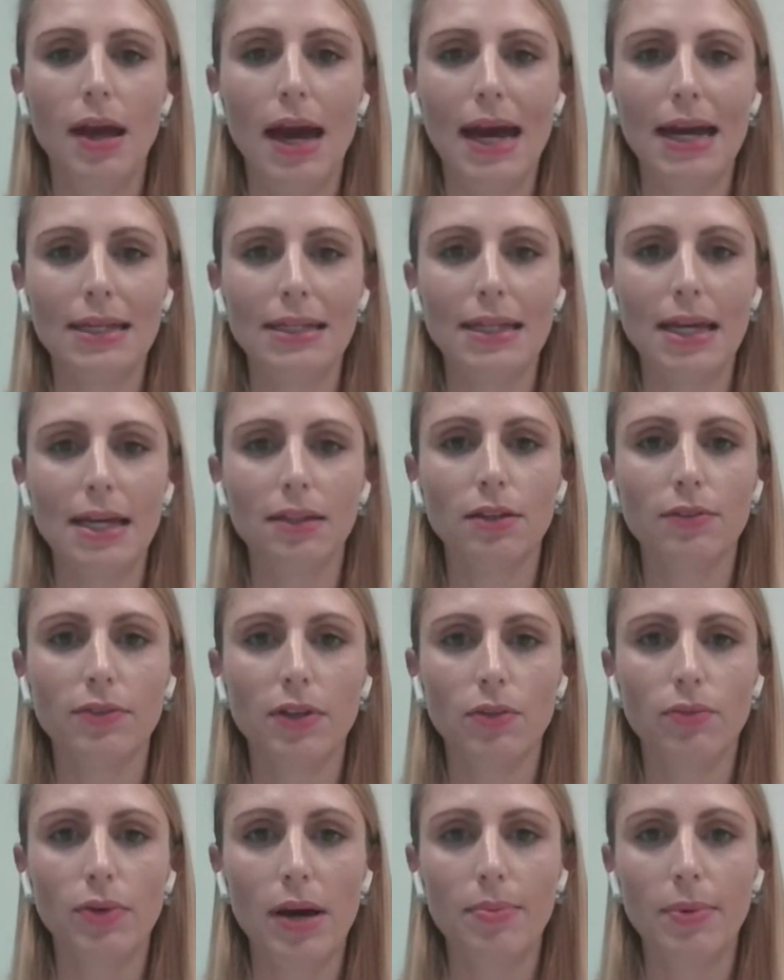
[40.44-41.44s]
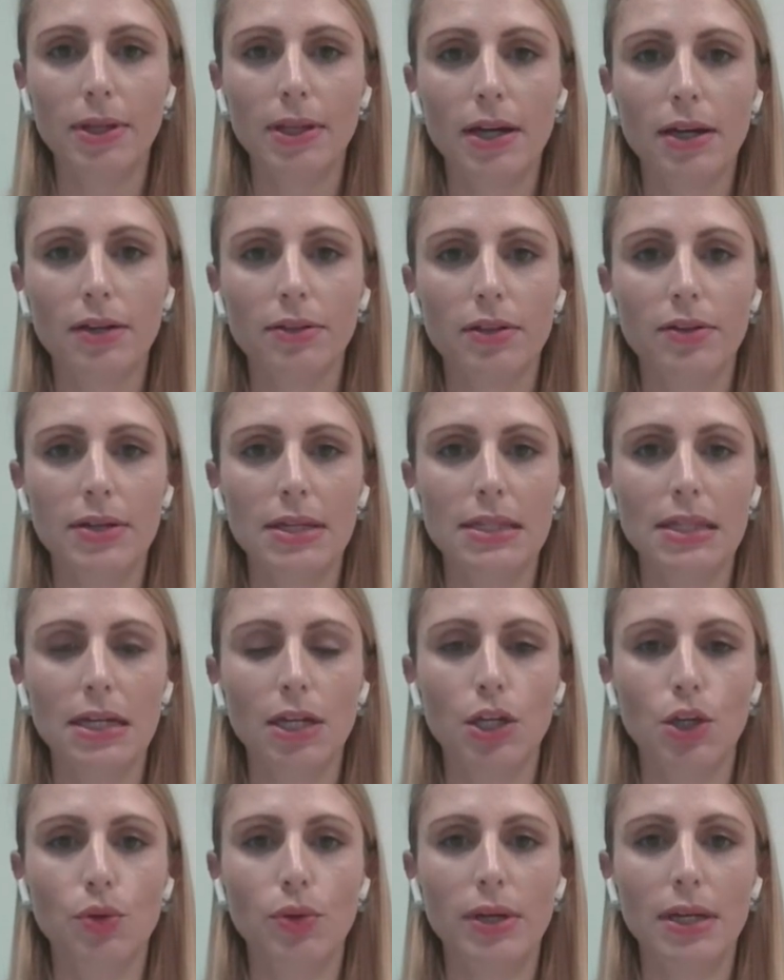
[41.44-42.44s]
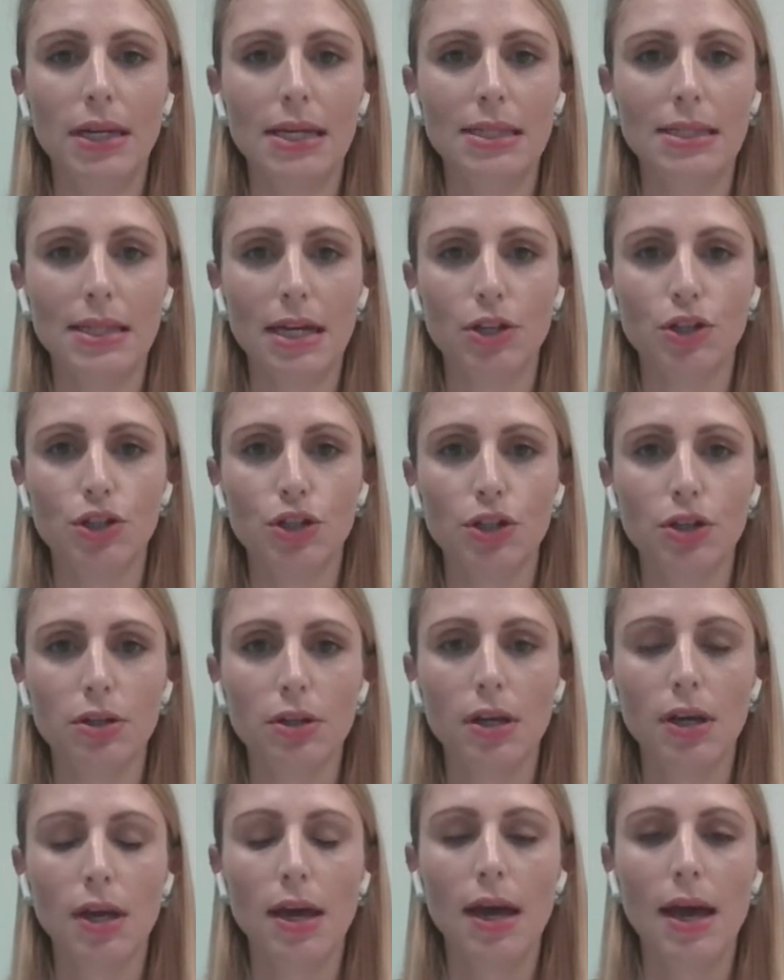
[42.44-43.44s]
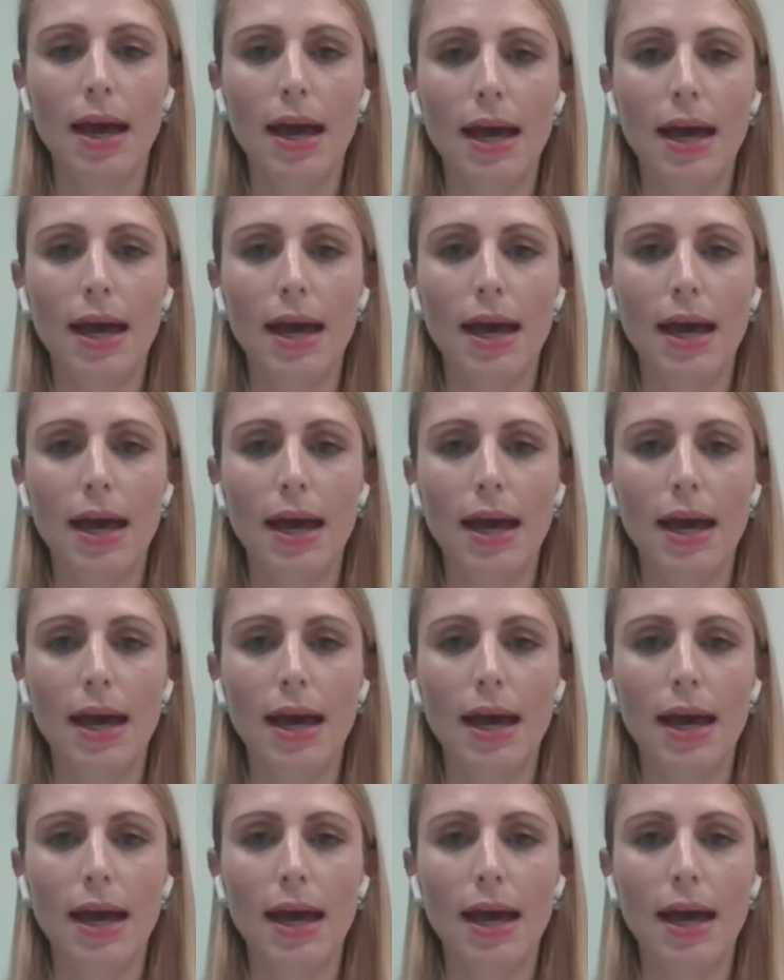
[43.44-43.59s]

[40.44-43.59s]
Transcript: At the end of the webinar, there is a Q&A session,